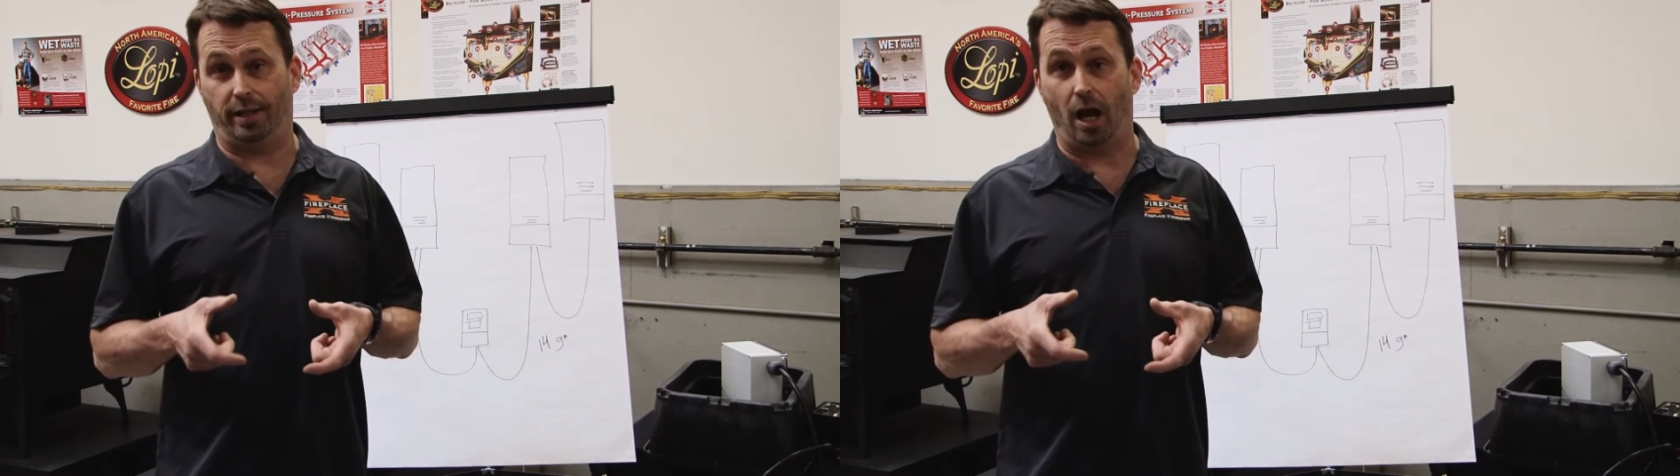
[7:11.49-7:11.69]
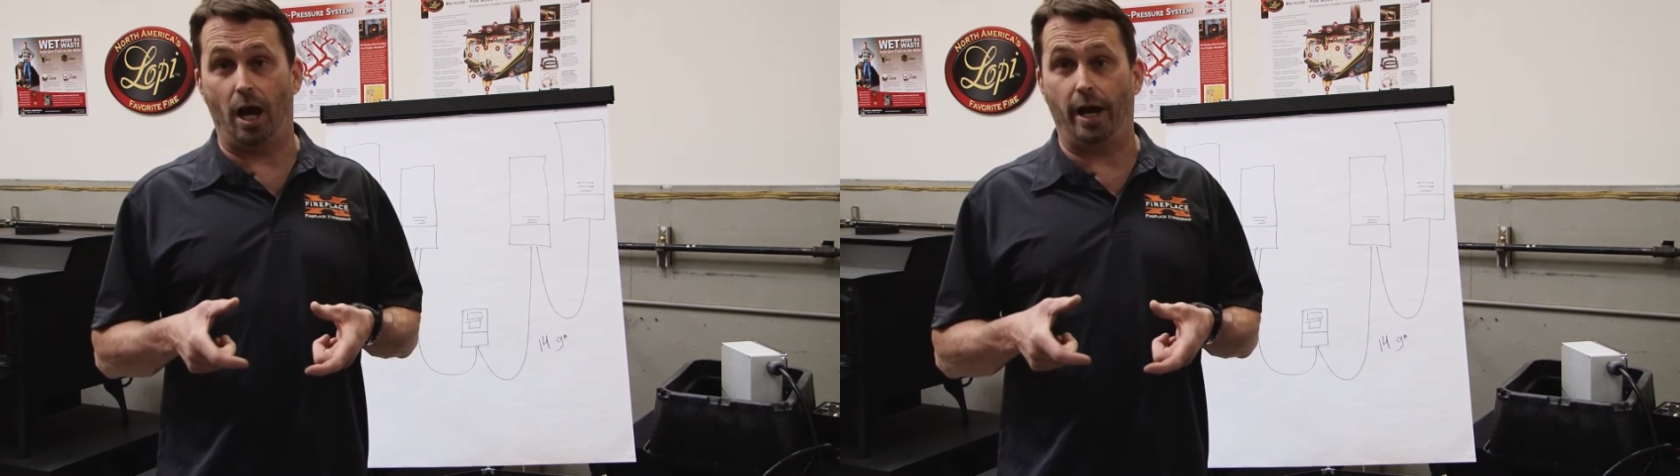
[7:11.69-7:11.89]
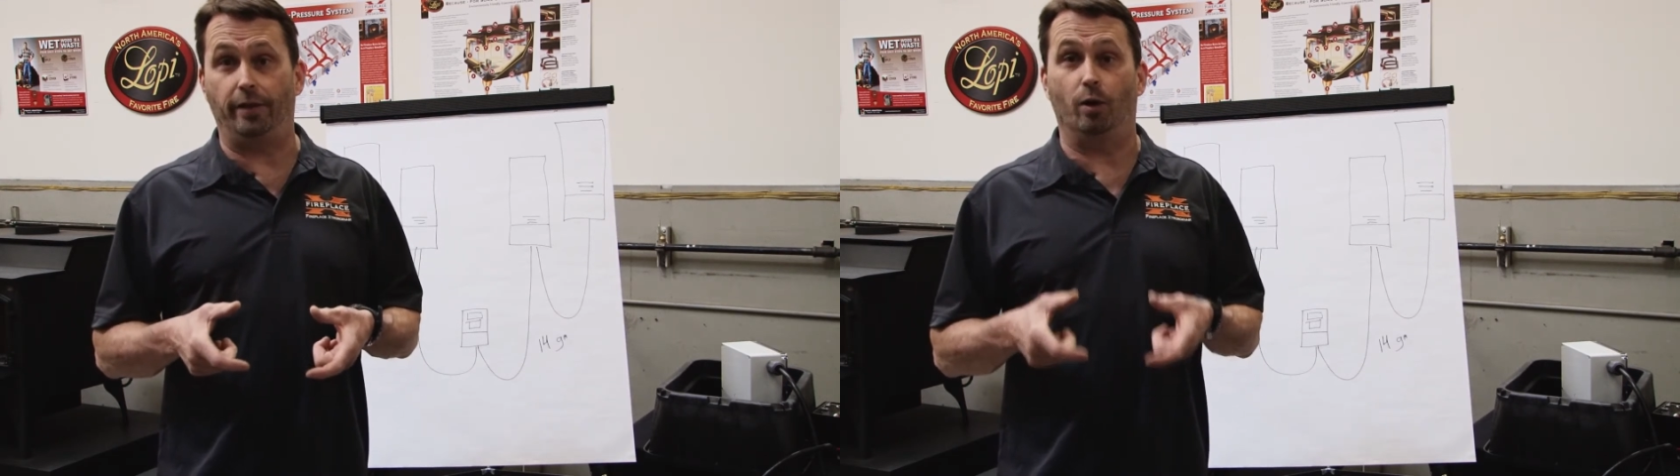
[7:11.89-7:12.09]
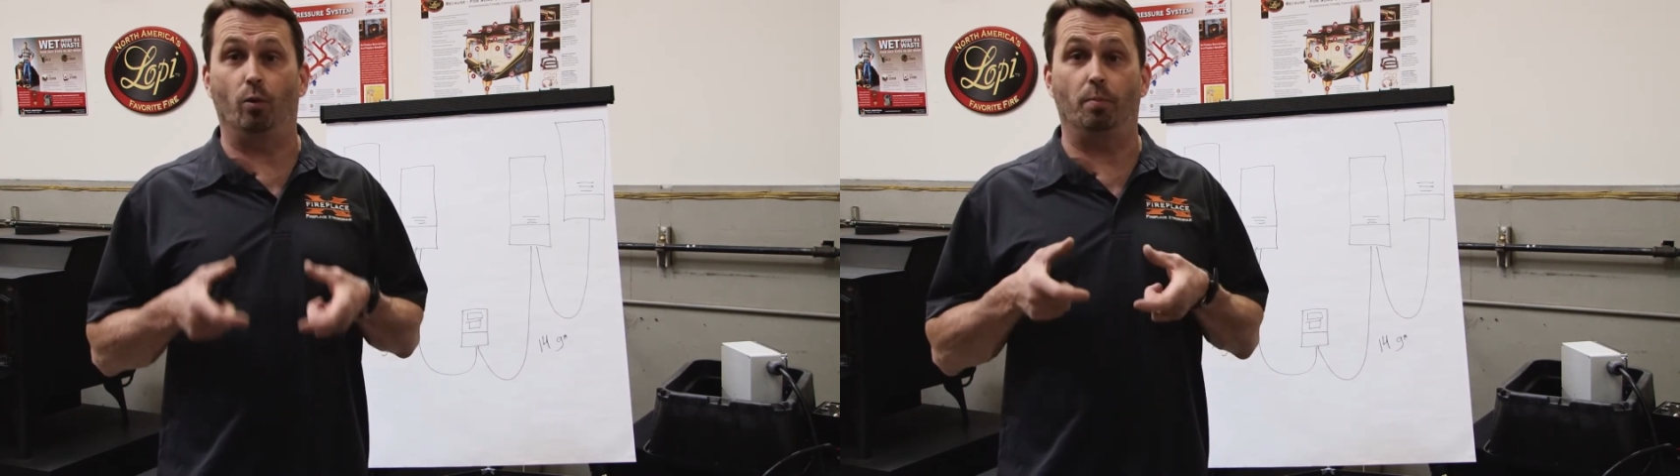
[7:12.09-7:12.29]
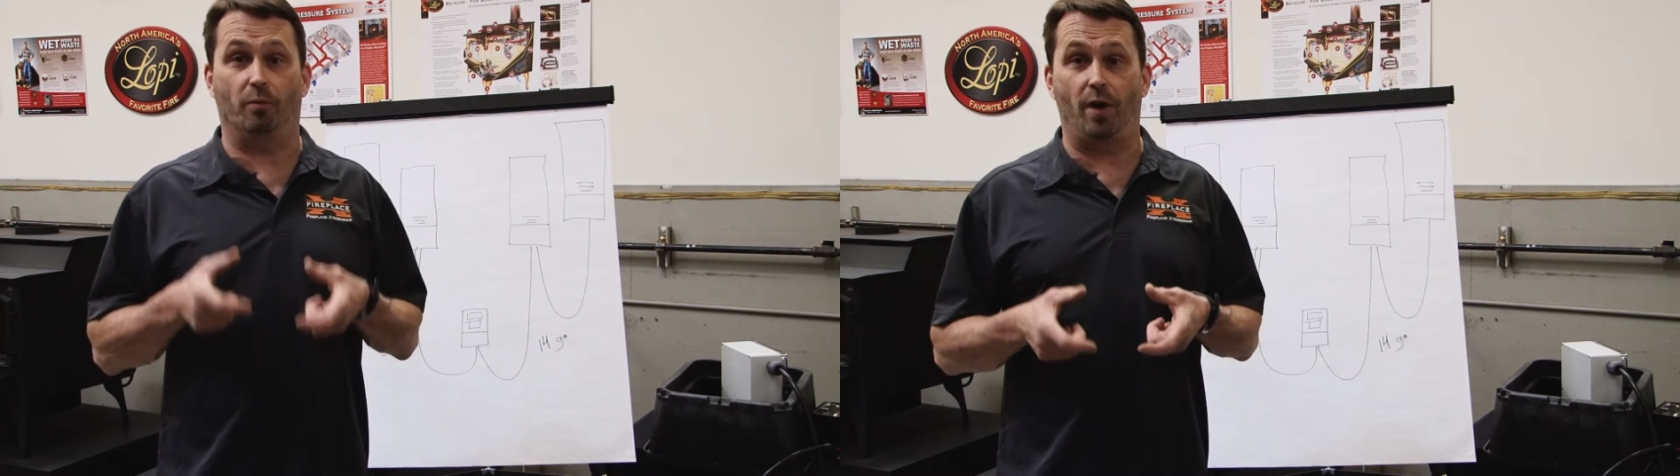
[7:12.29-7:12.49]
guide that
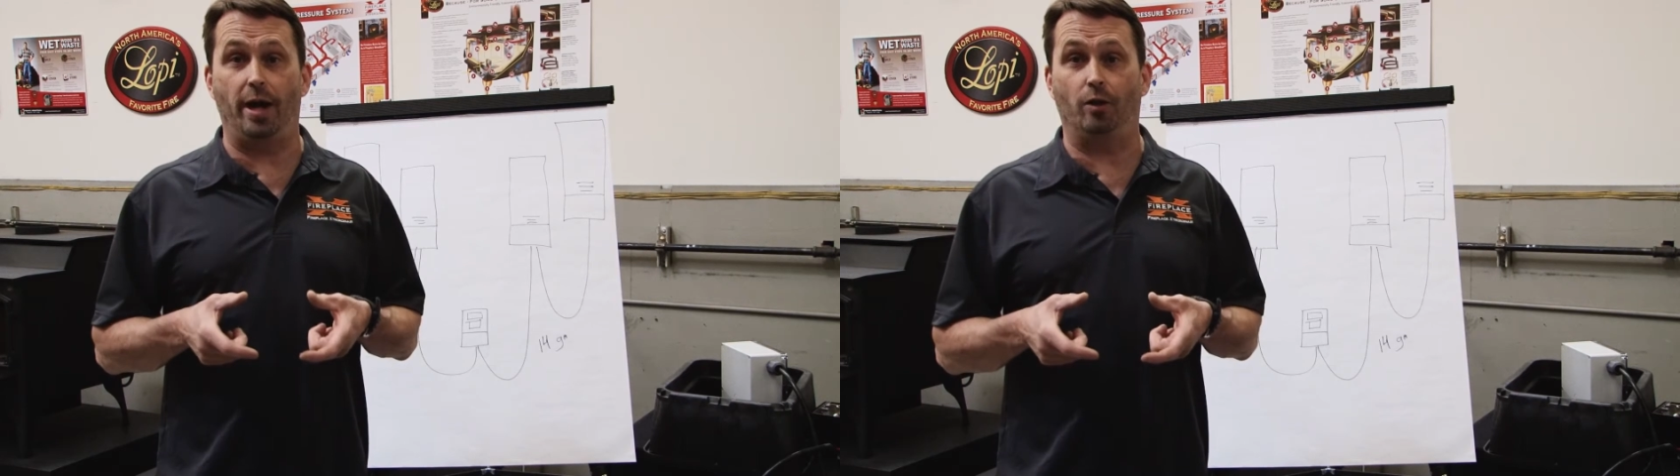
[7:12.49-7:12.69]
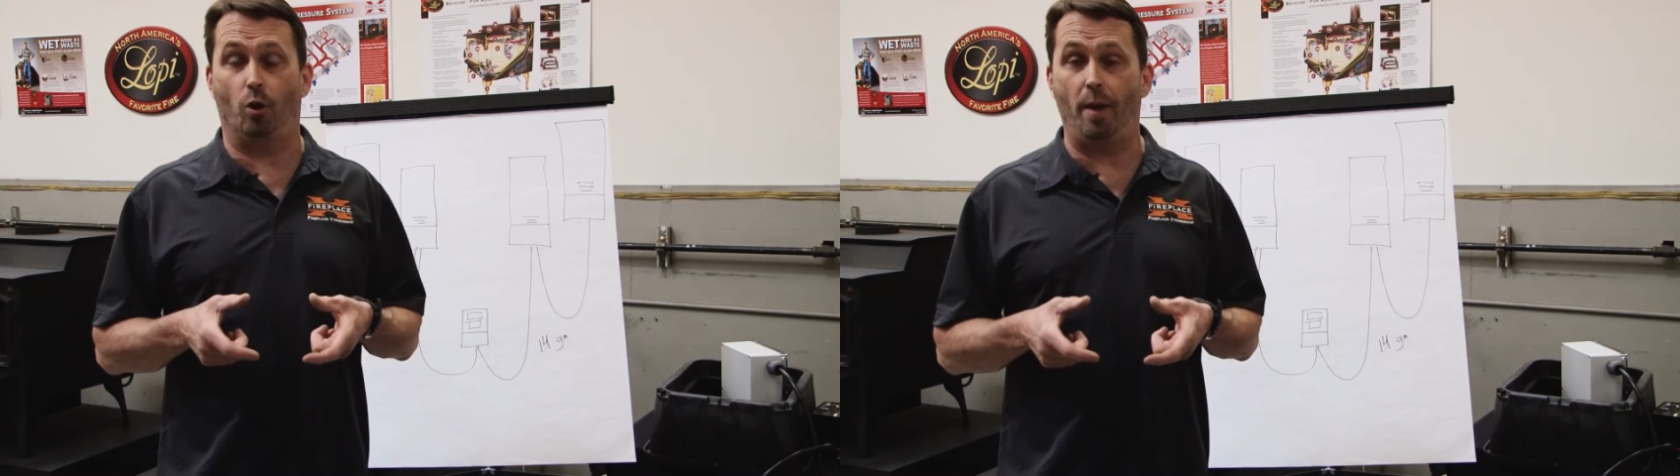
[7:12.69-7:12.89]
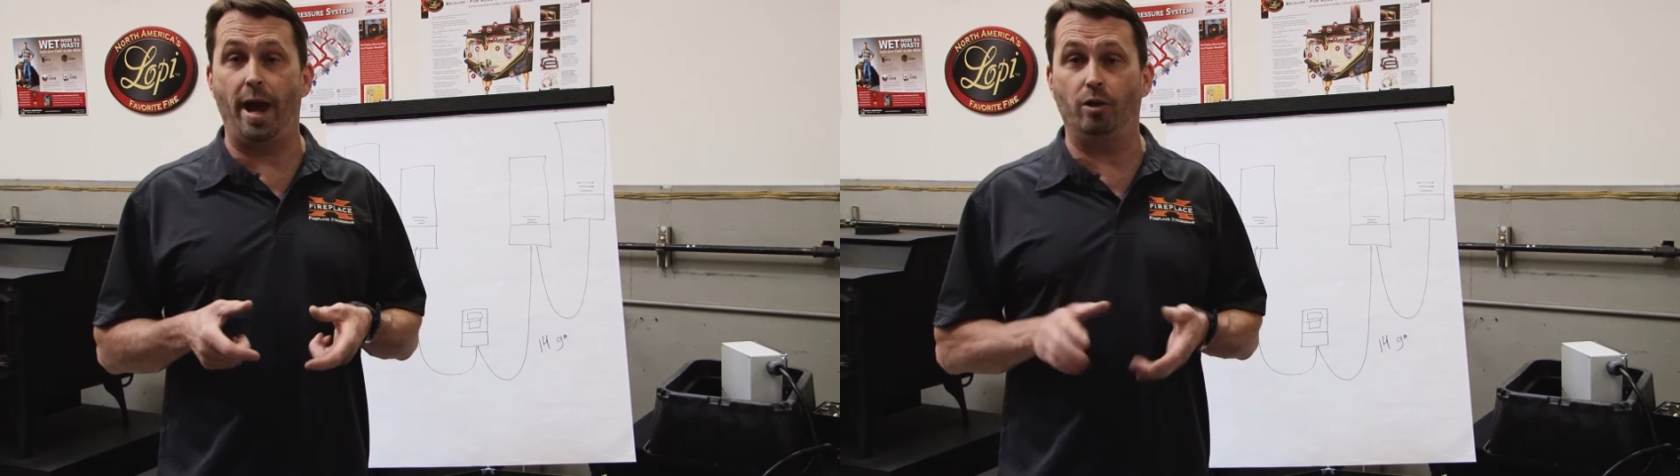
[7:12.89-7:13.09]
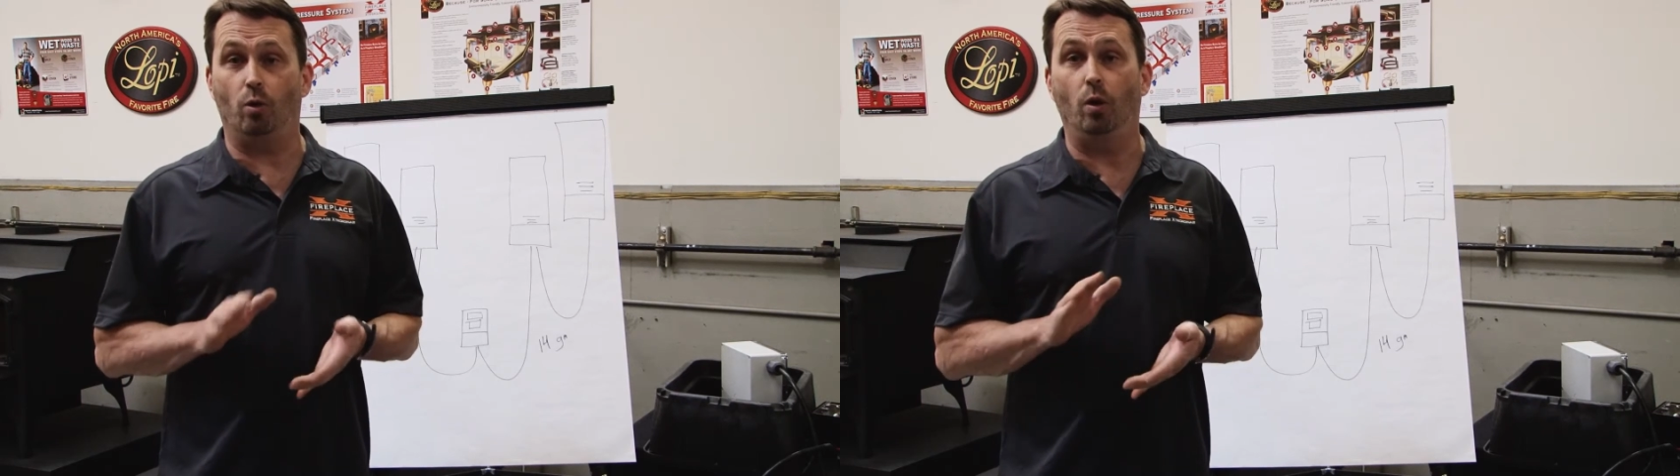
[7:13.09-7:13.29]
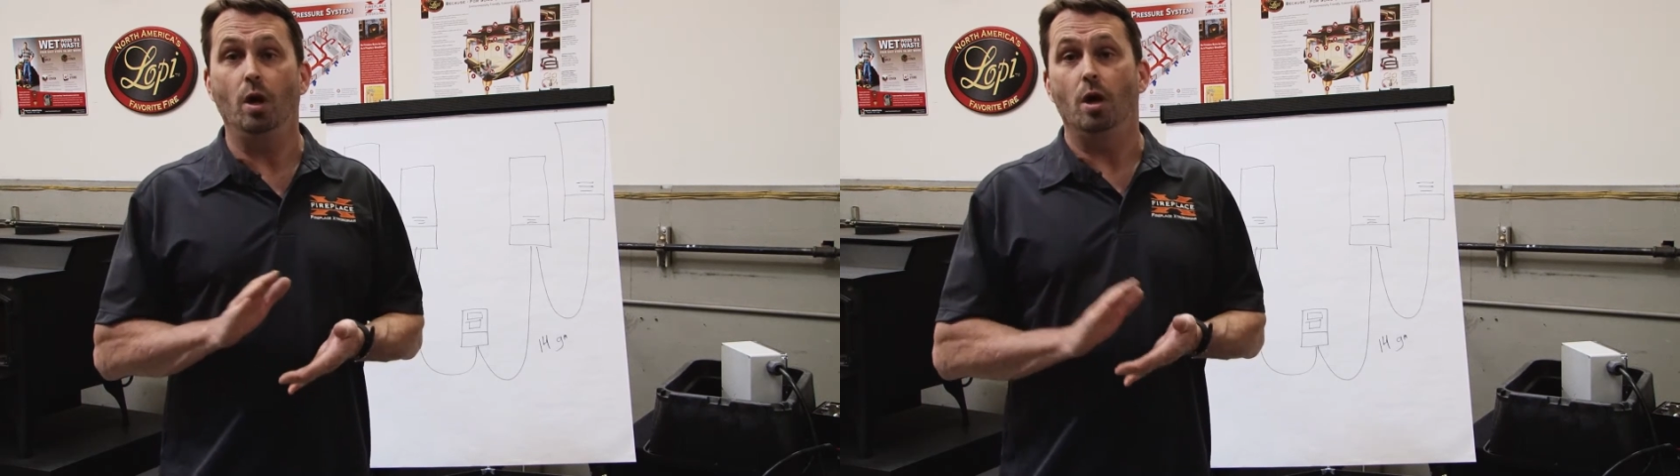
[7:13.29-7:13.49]
we provide in our manual,